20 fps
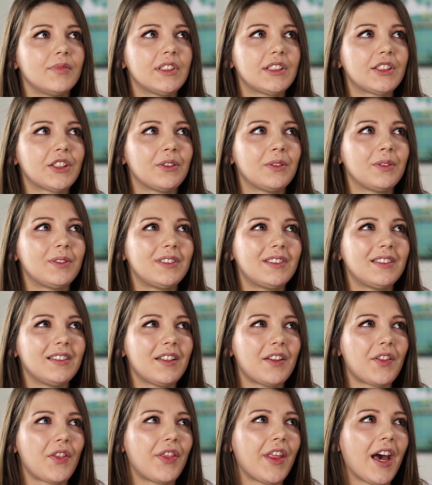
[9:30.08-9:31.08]
So
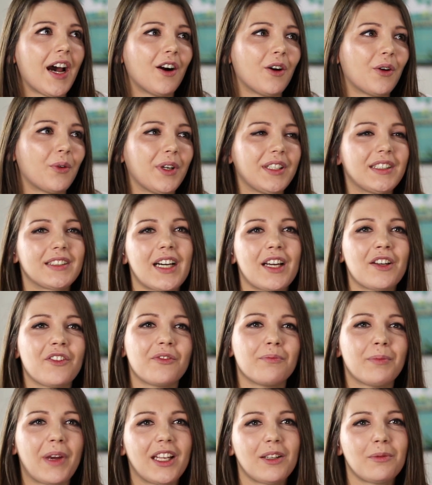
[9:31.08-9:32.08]
that always kind
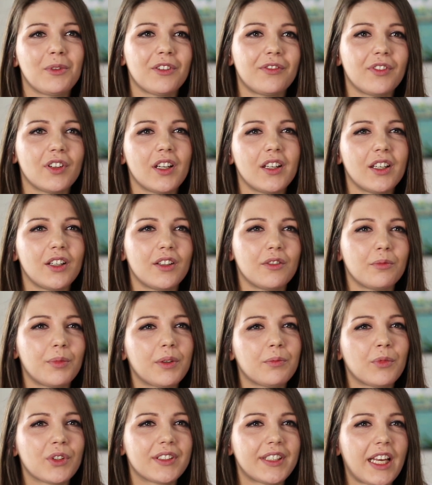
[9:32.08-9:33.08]
of made me feel a little
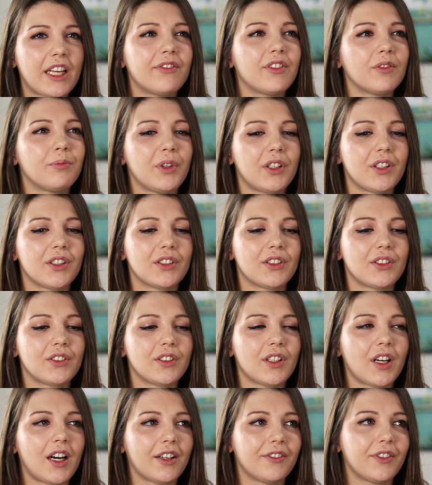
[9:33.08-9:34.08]
bit more safer, because
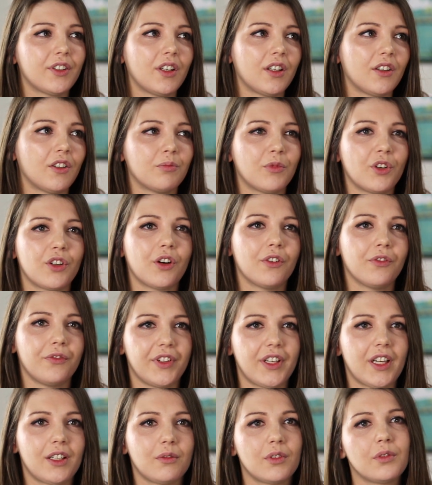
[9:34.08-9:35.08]
I felt a lot more
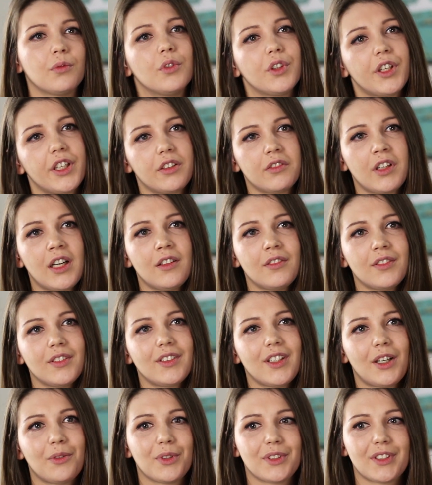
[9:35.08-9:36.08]
confident when walking
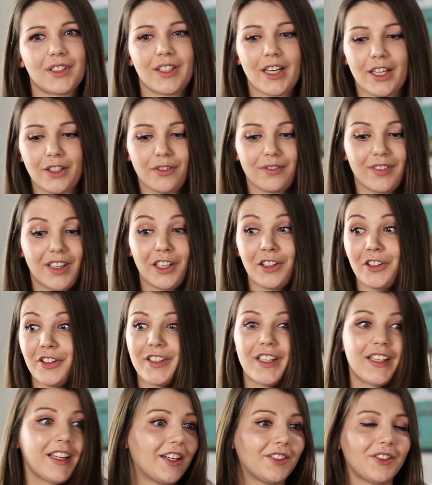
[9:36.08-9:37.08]
around. I wasn't kind of like
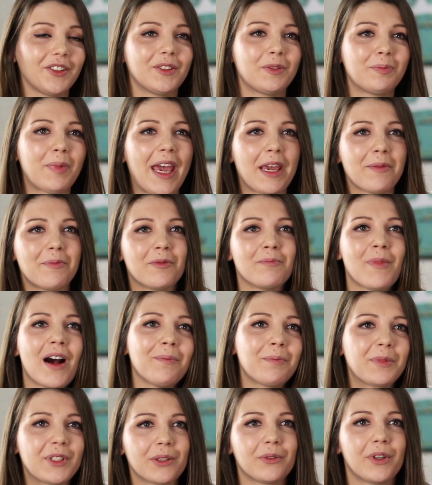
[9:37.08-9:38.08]
looking at those paper
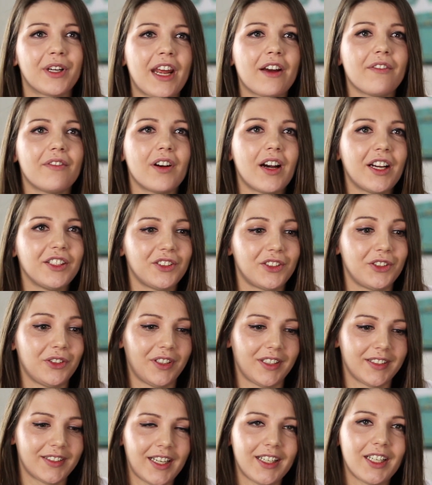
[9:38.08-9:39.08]
maps or whatever, I just
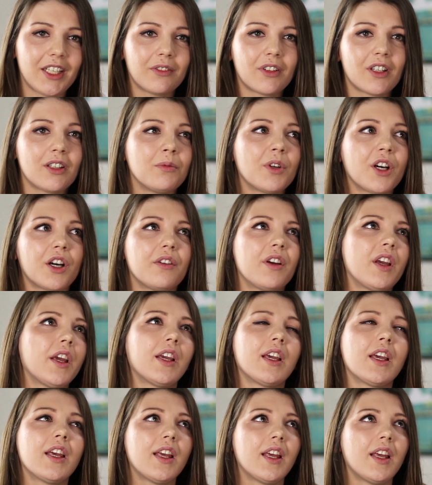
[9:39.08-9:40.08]
knew exactly where I'm
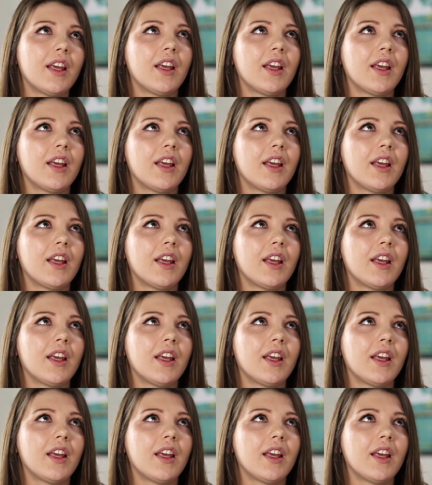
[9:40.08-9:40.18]
going.